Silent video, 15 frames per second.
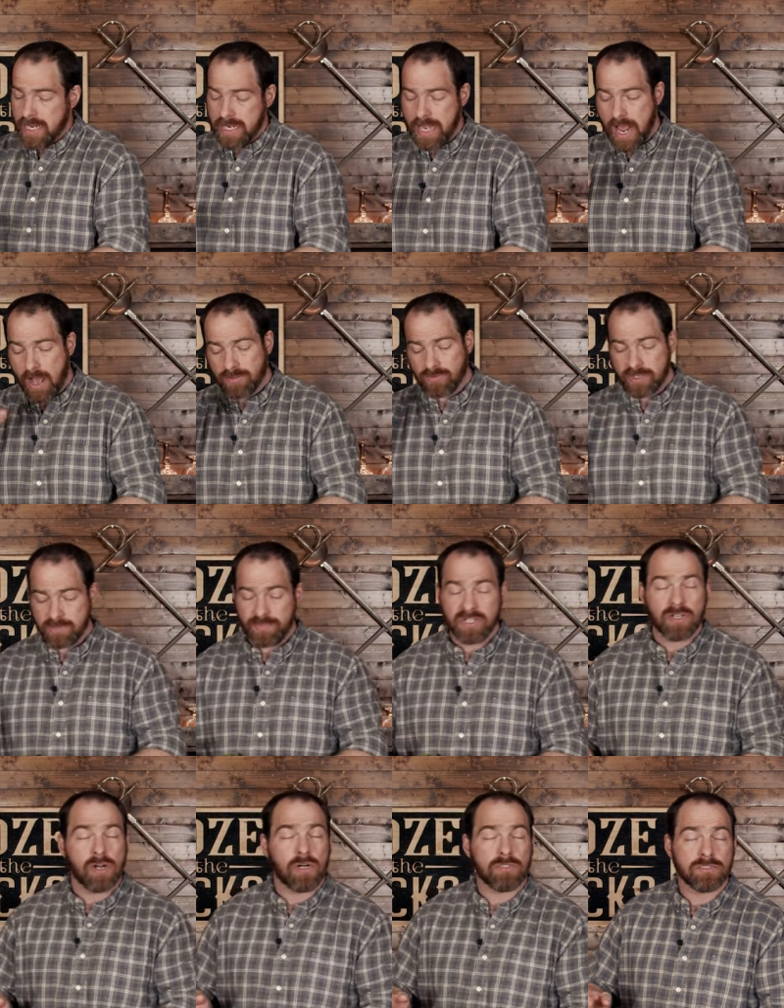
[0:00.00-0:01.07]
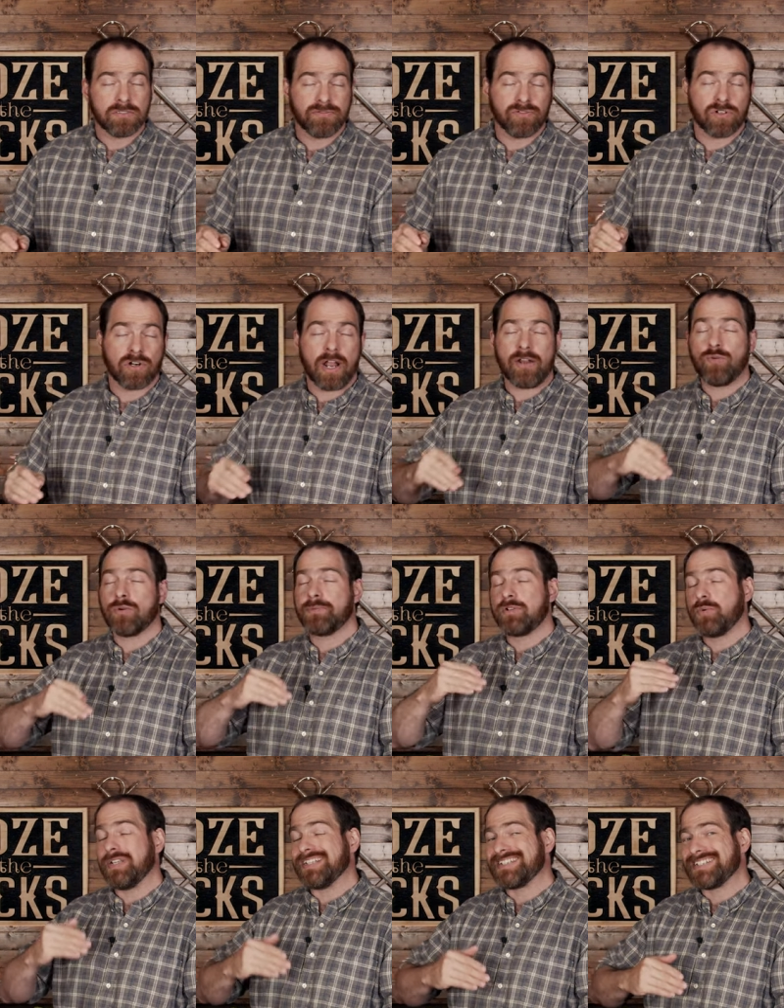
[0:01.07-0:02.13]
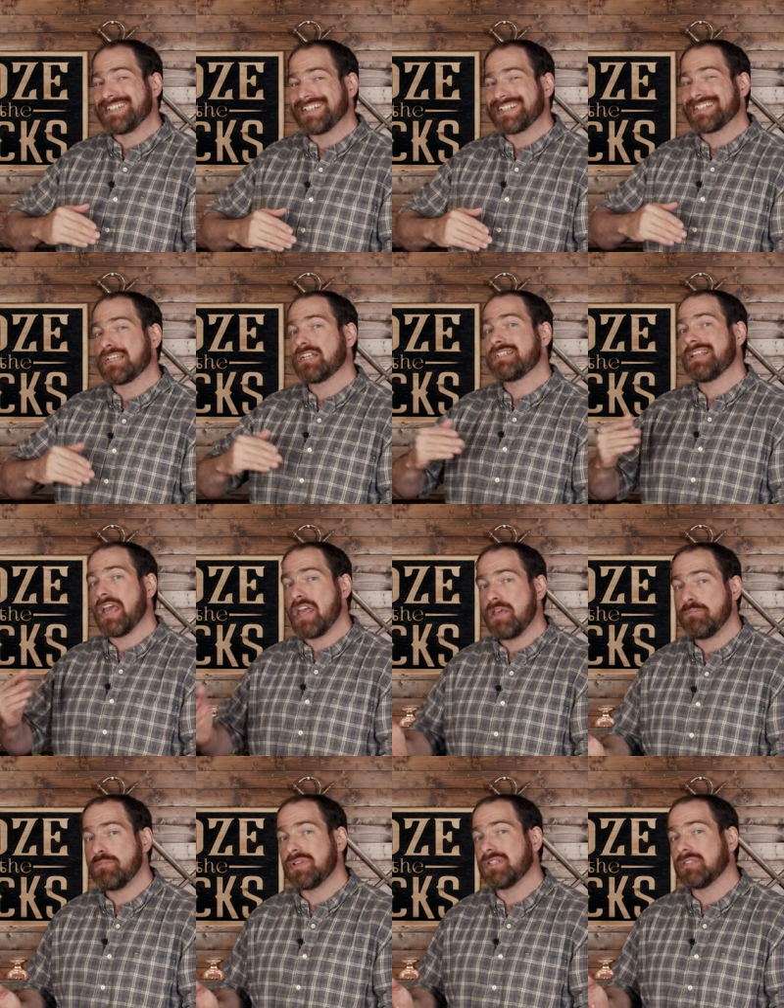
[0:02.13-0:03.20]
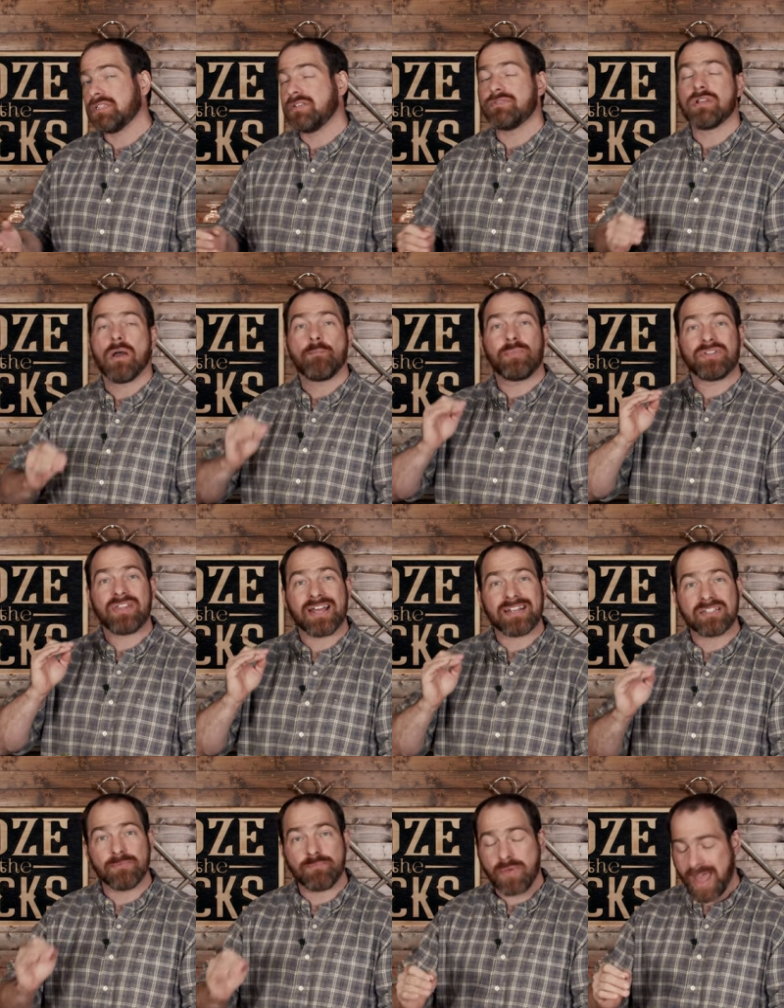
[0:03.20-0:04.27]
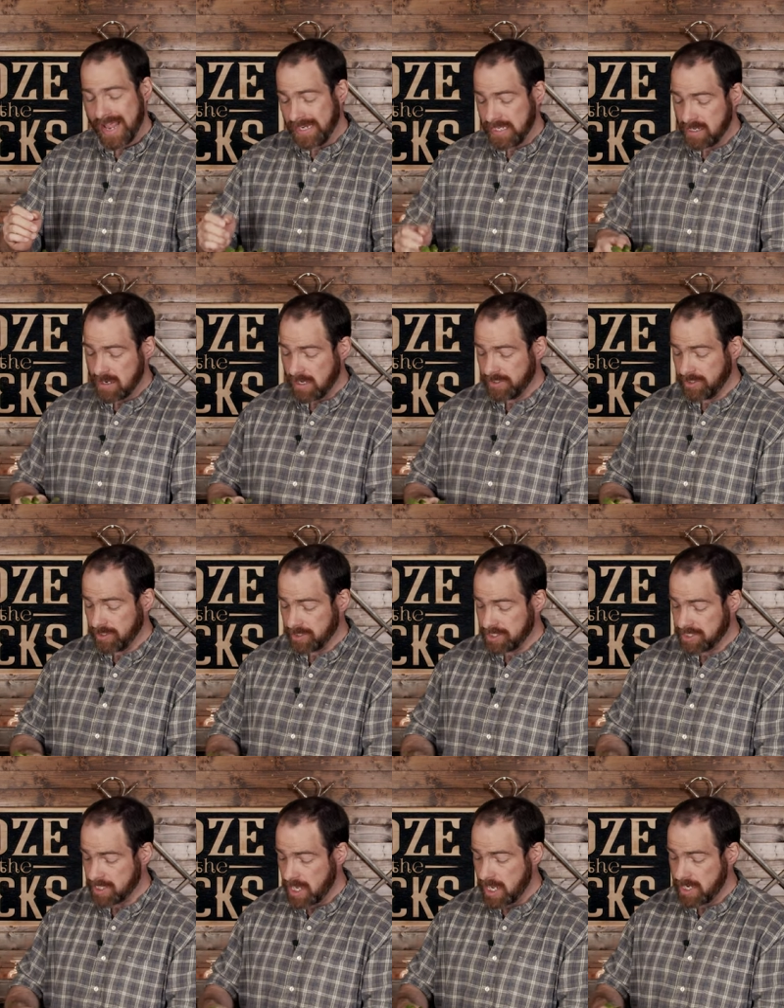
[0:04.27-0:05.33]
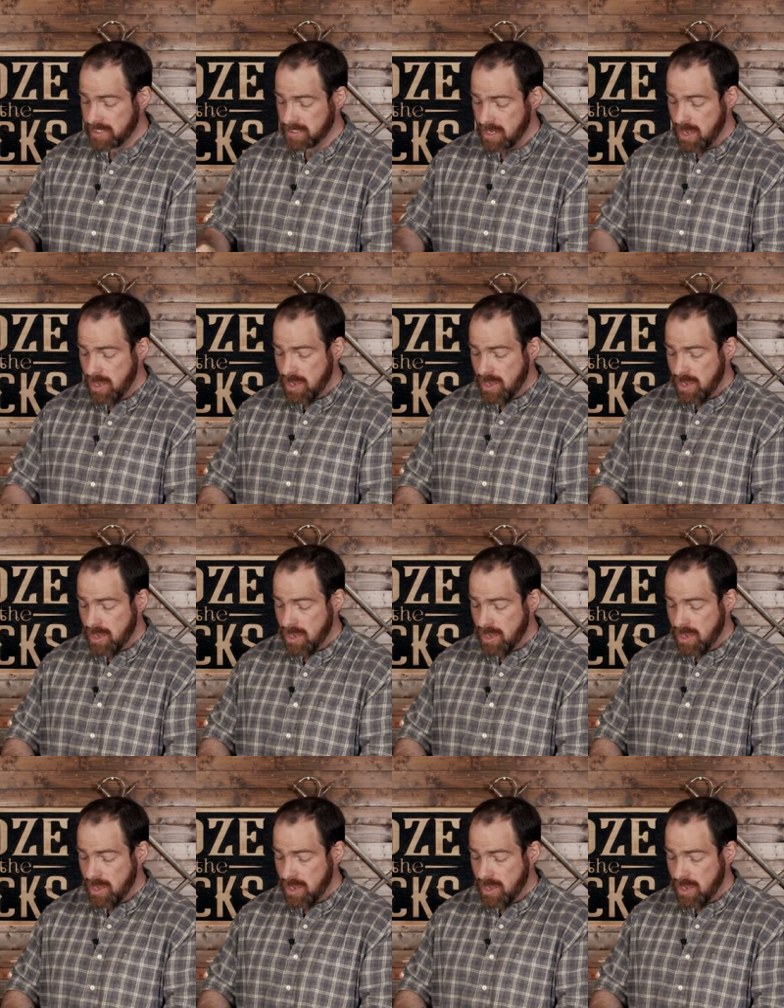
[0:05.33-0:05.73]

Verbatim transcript: Now the recipe calls for anywhere between six to eight mint leaves, but that's depending on your size.